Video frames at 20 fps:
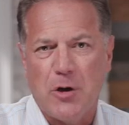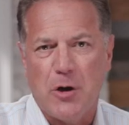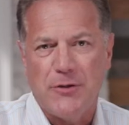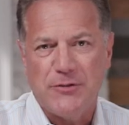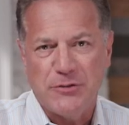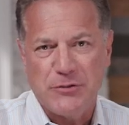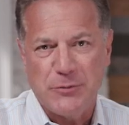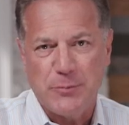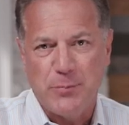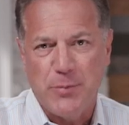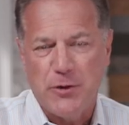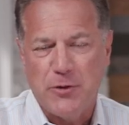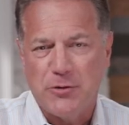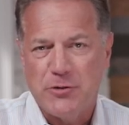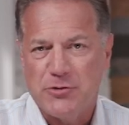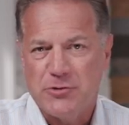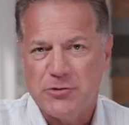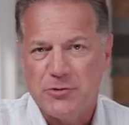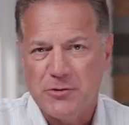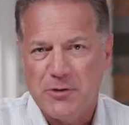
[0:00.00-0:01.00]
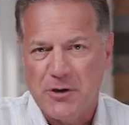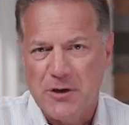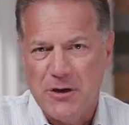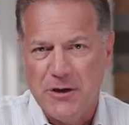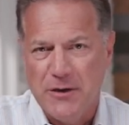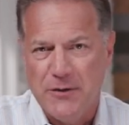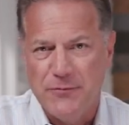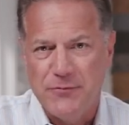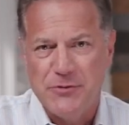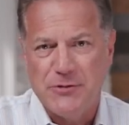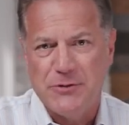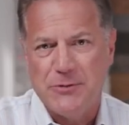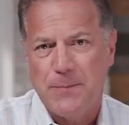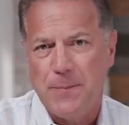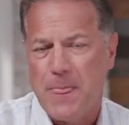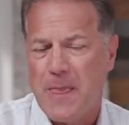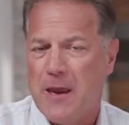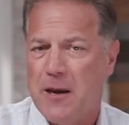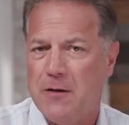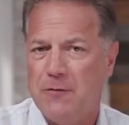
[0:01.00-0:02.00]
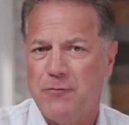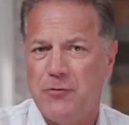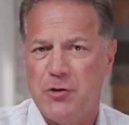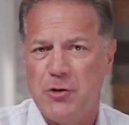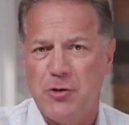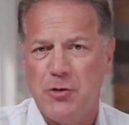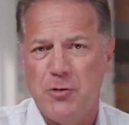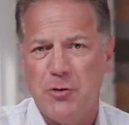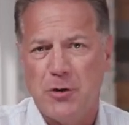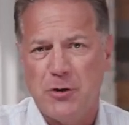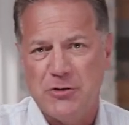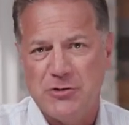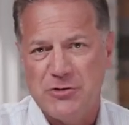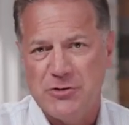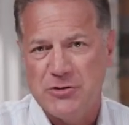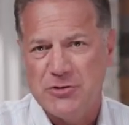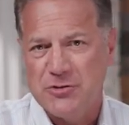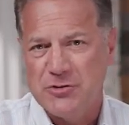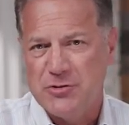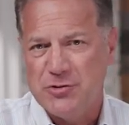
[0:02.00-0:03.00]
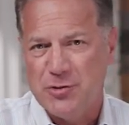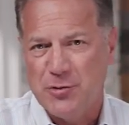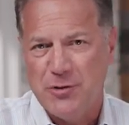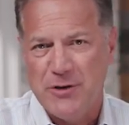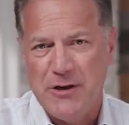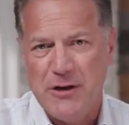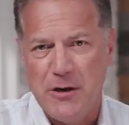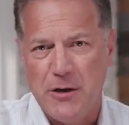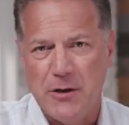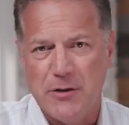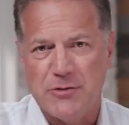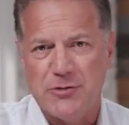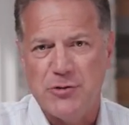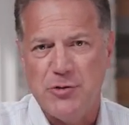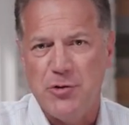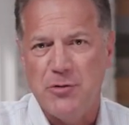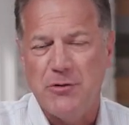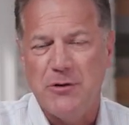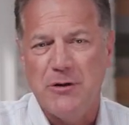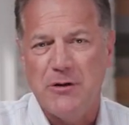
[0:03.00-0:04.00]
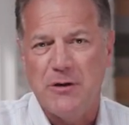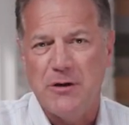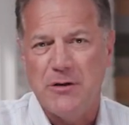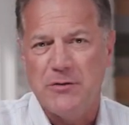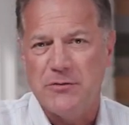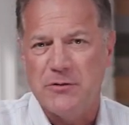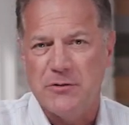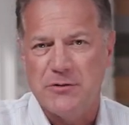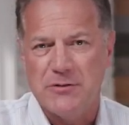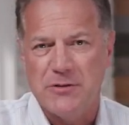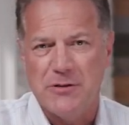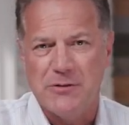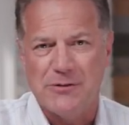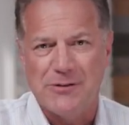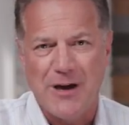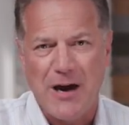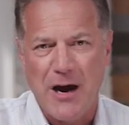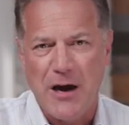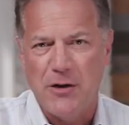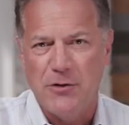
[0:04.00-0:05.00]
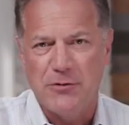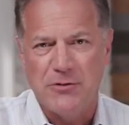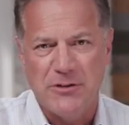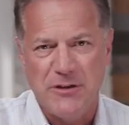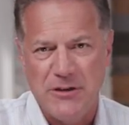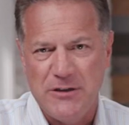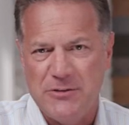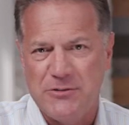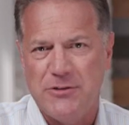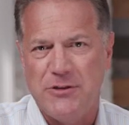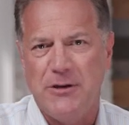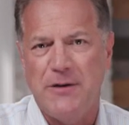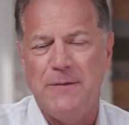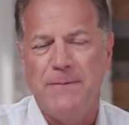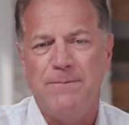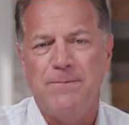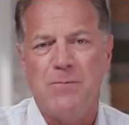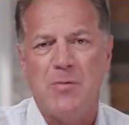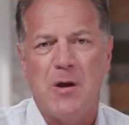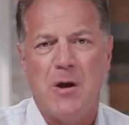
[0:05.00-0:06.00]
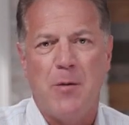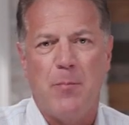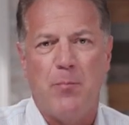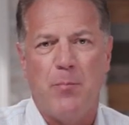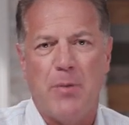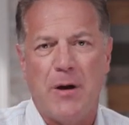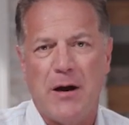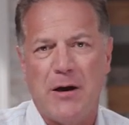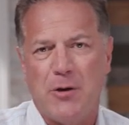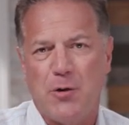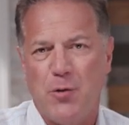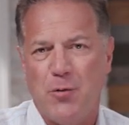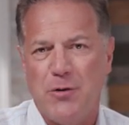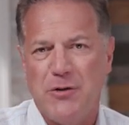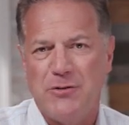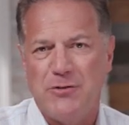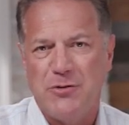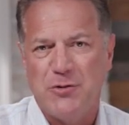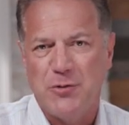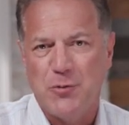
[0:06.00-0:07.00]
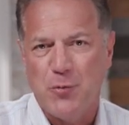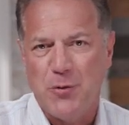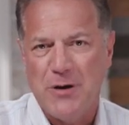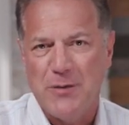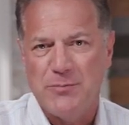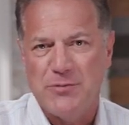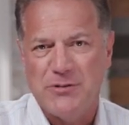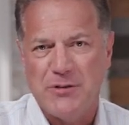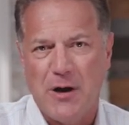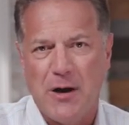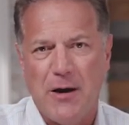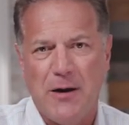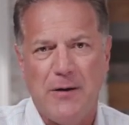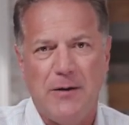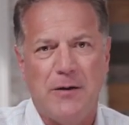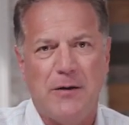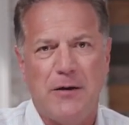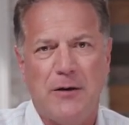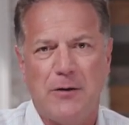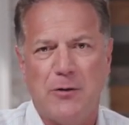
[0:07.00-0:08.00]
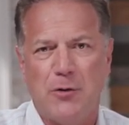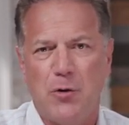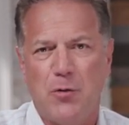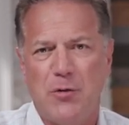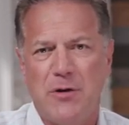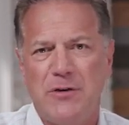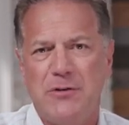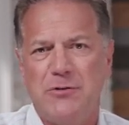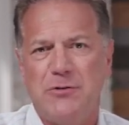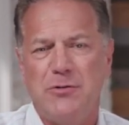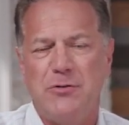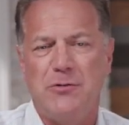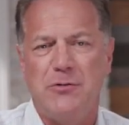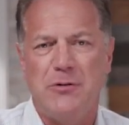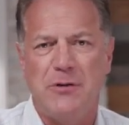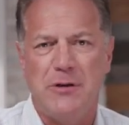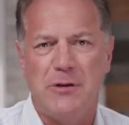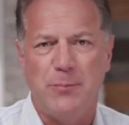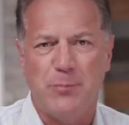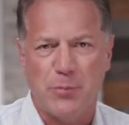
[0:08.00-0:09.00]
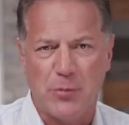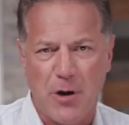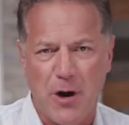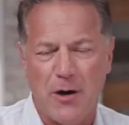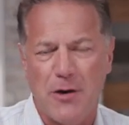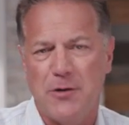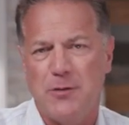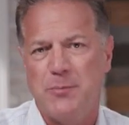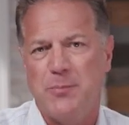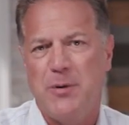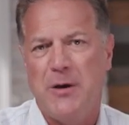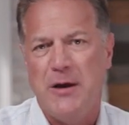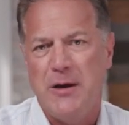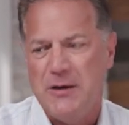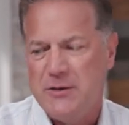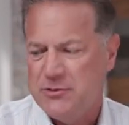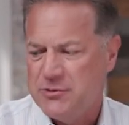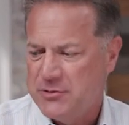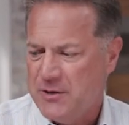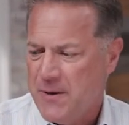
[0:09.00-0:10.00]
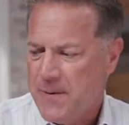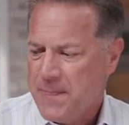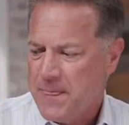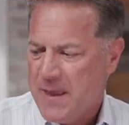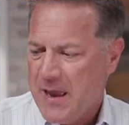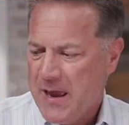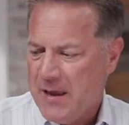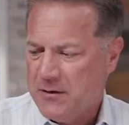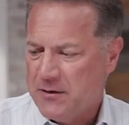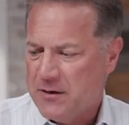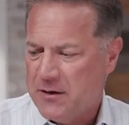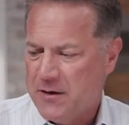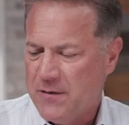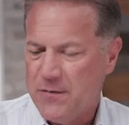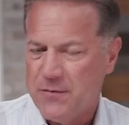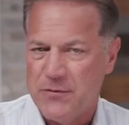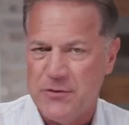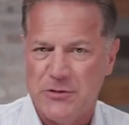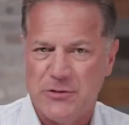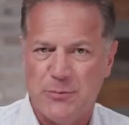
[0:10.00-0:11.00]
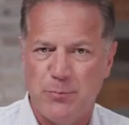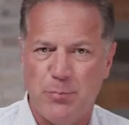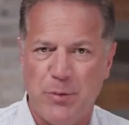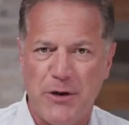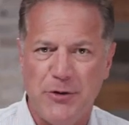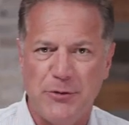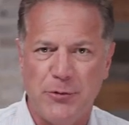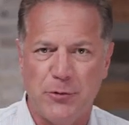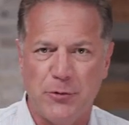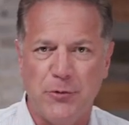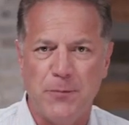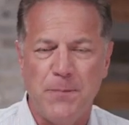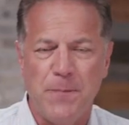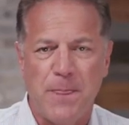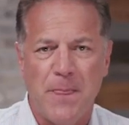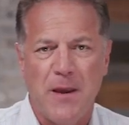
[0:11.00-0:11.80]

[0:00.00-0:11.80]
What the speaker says: on spiritual gifts. And if you are just joining us, you can get this entire teaching by going to the website and going to the product page and get this bundle.